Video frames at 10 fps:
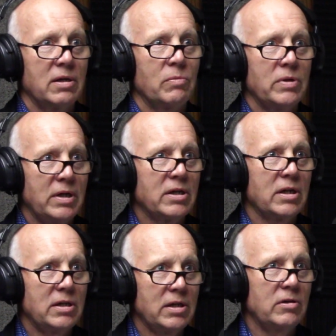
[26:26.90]
we need to
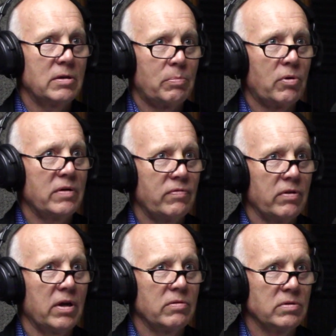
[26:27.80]
continue to pray for
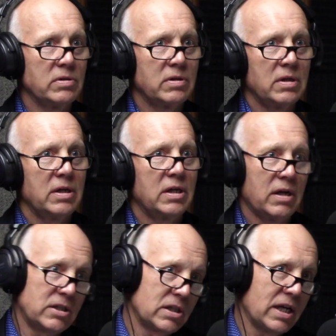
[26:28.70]
those. And
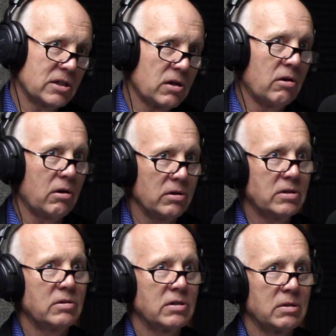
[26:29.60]
I'll just ask all our
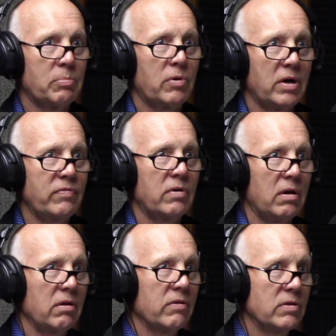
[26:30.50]
listeners to pray for
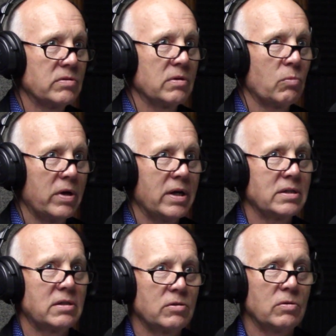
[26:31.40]
all those in
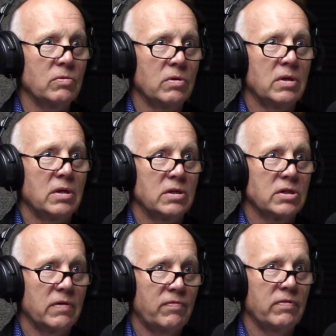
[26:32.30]
West who
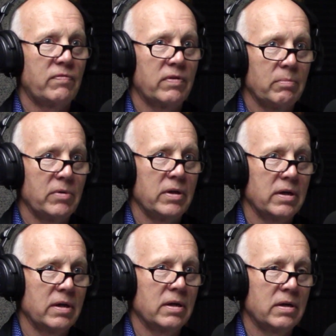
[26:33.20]
suffered from
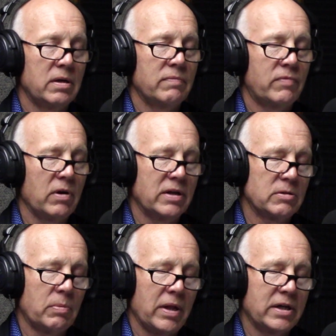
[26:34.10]
the fertilizer
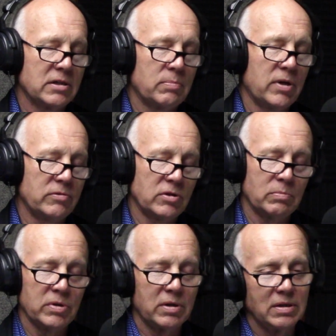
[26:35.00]
plant explosion,
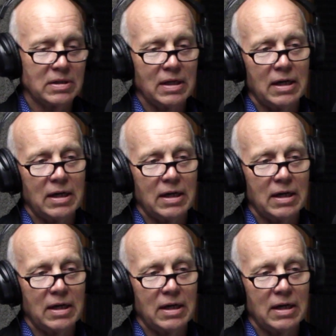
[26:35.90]
because